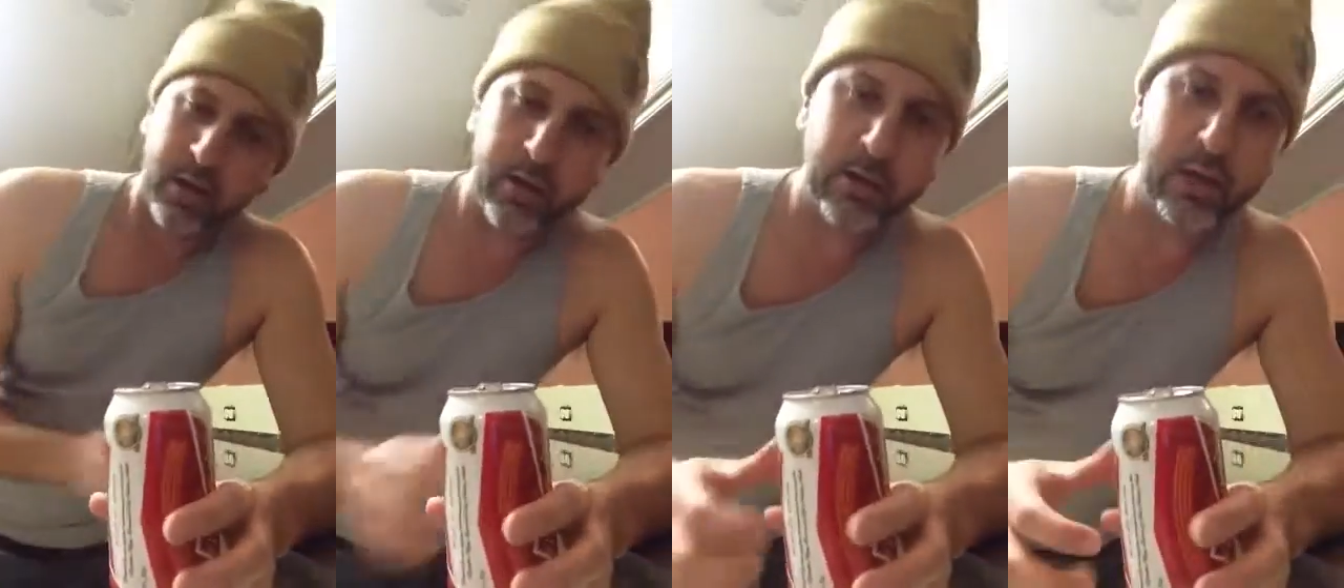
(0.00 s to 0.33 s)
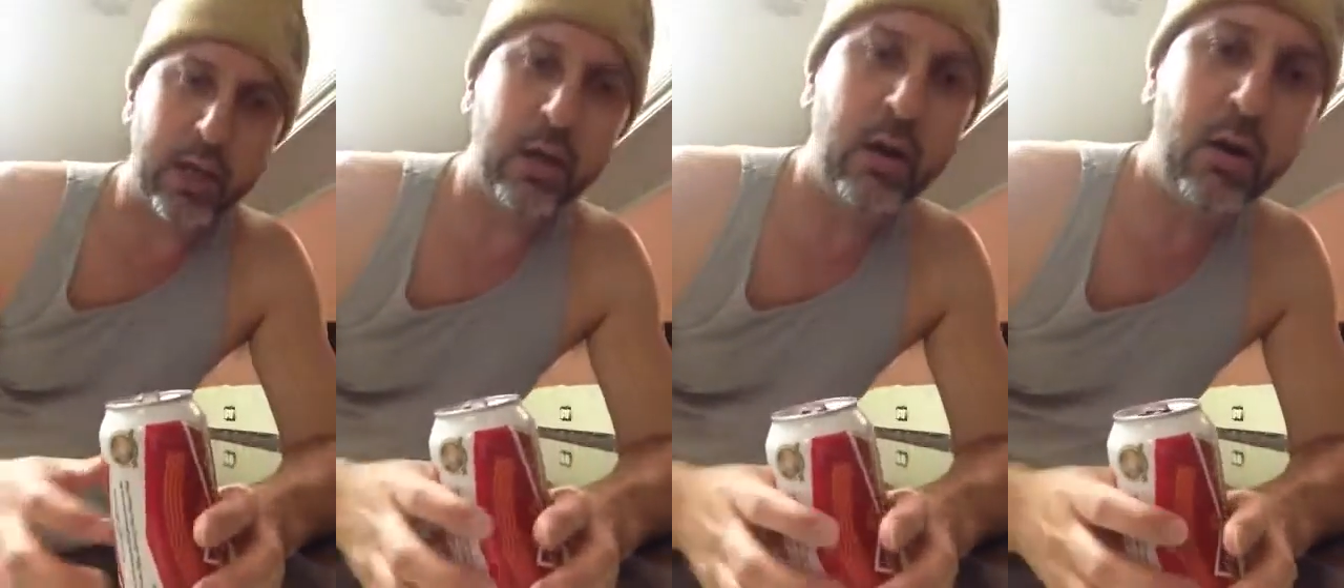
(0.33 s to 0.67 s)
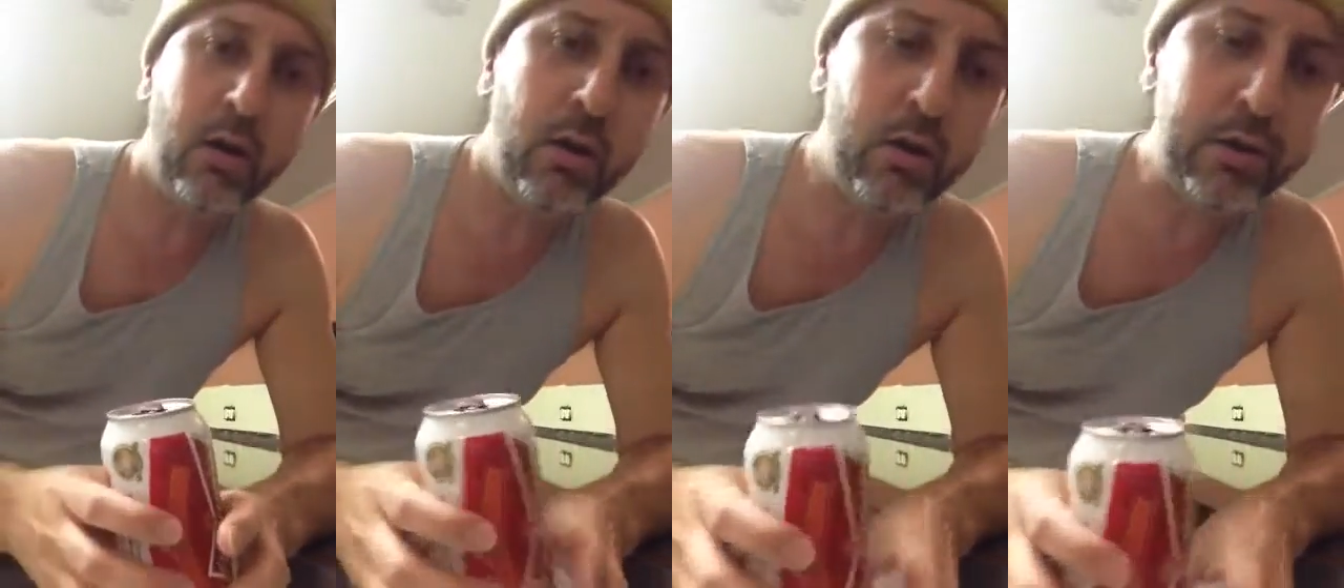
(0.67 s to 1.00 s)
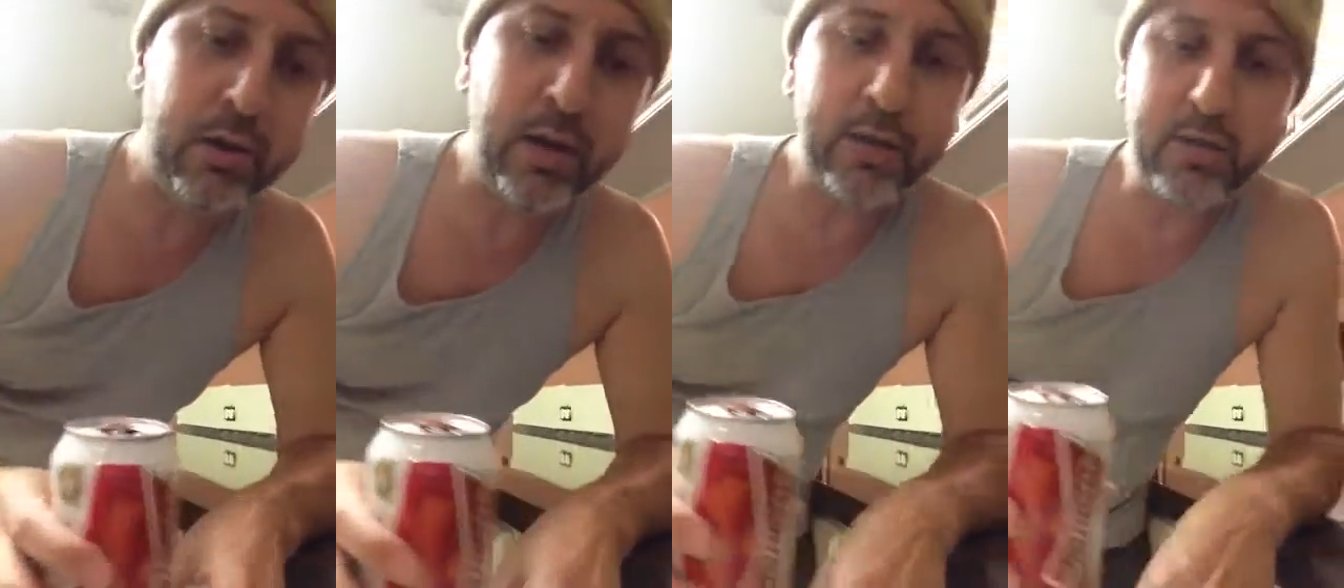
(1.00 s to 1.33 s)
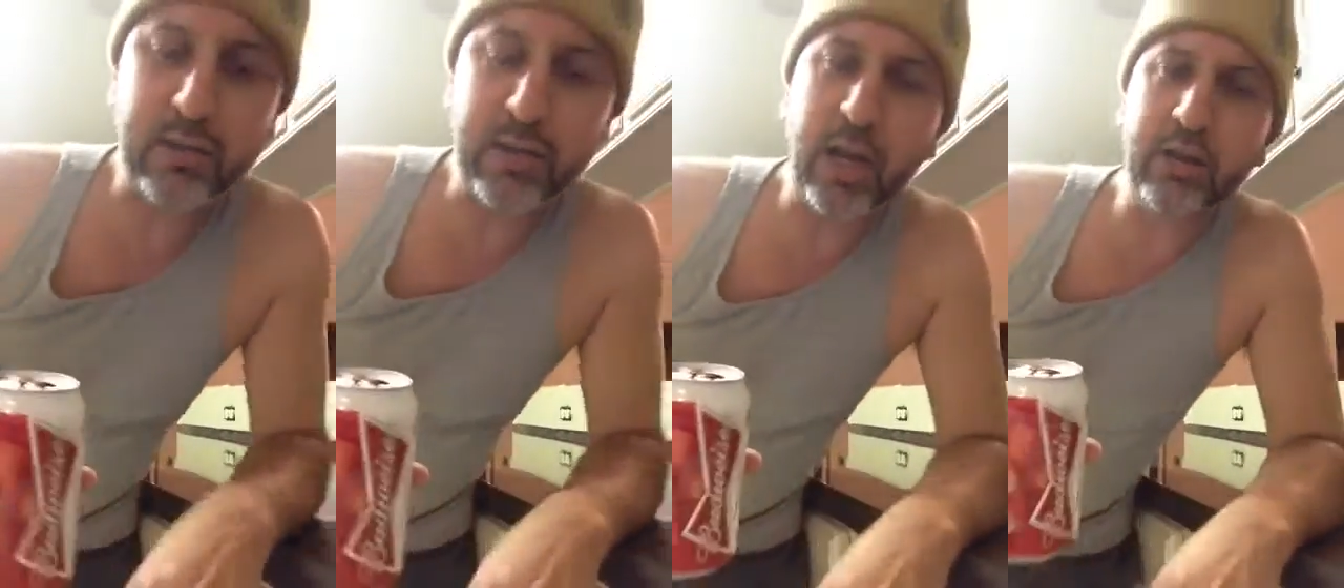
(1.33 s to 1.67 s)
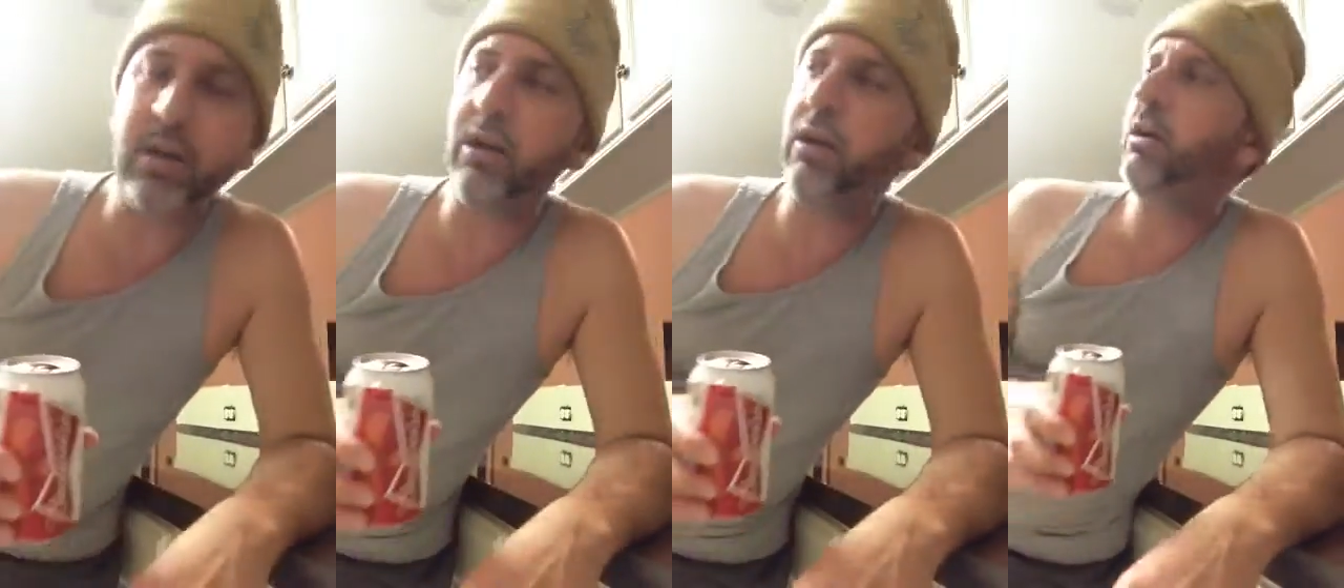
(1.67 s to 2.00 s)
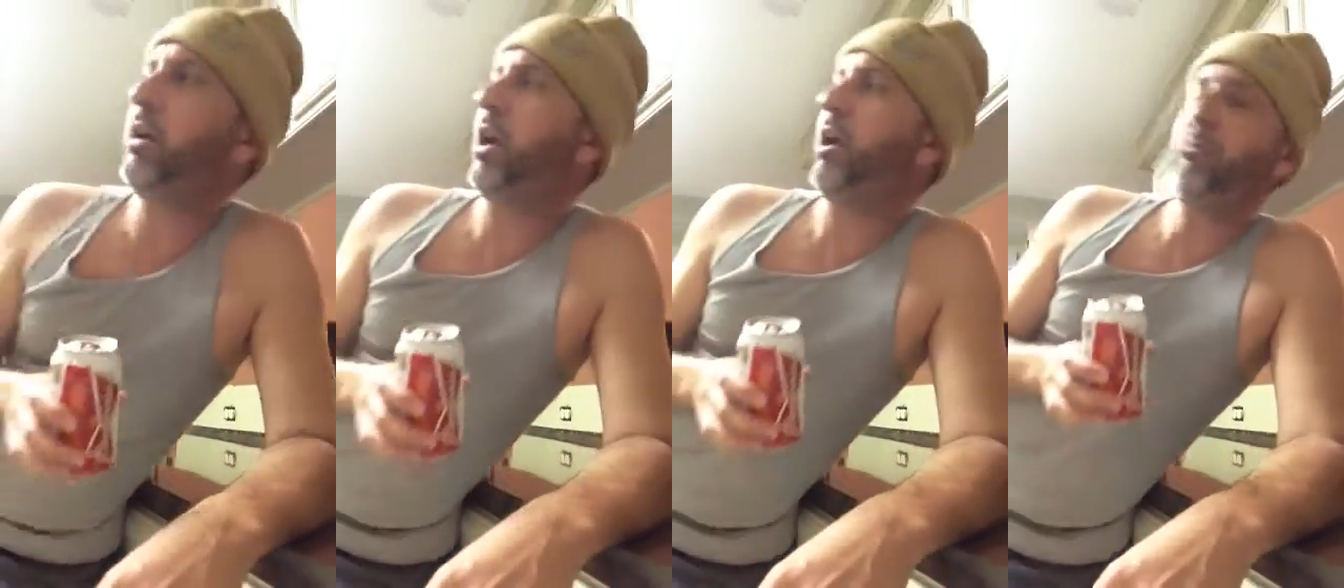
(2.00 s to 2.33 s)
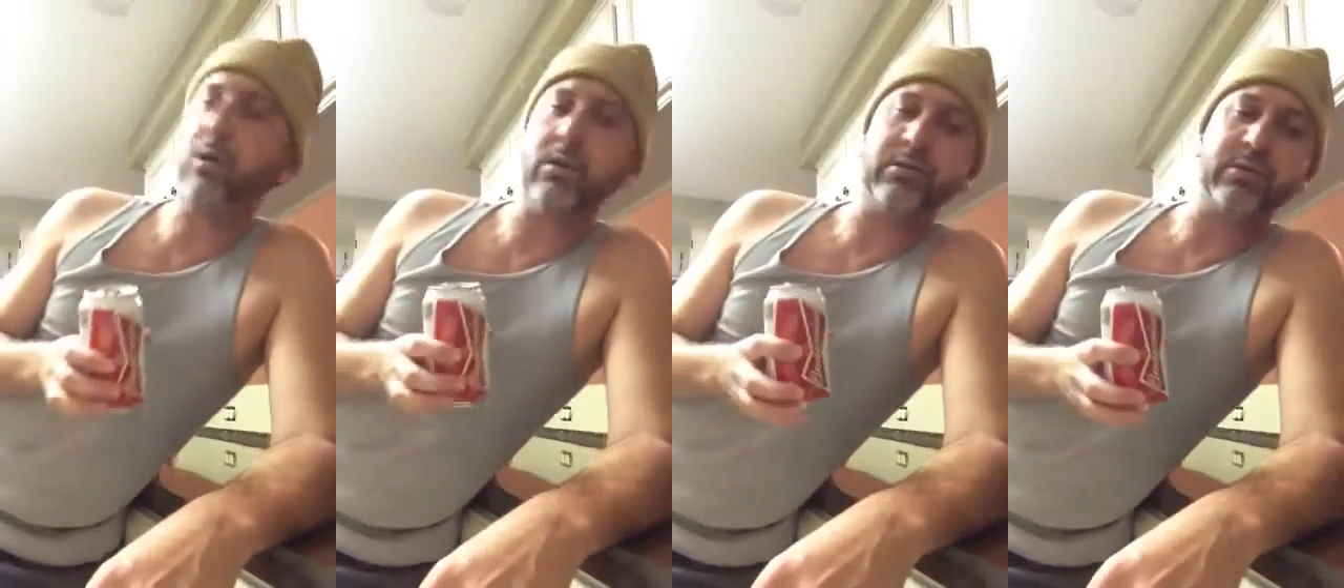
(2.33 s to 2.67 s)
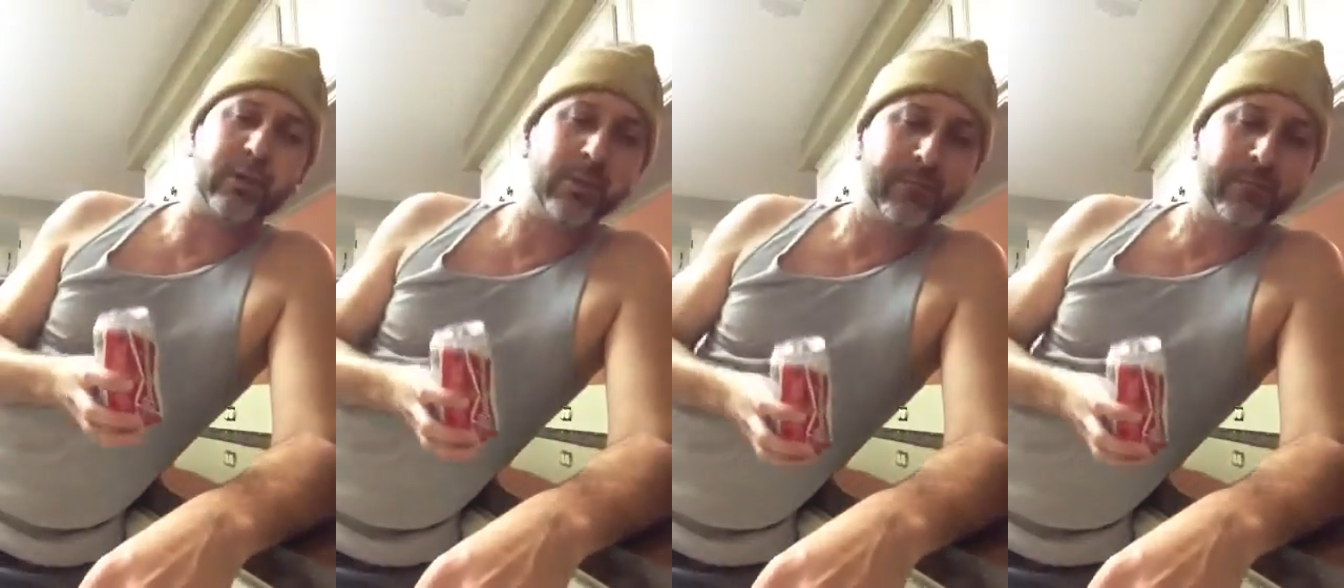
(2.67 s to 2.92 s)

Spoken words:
I was like, Lord, they send you, have mercy.